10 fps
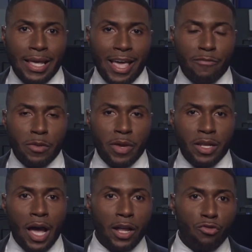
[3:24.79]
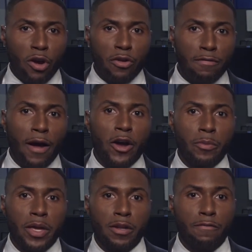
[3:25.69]
have been made honorary
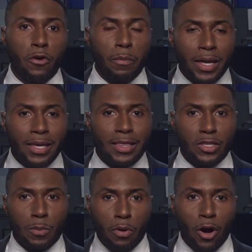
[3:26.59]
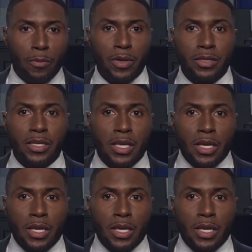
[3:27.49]
firemen for making the department,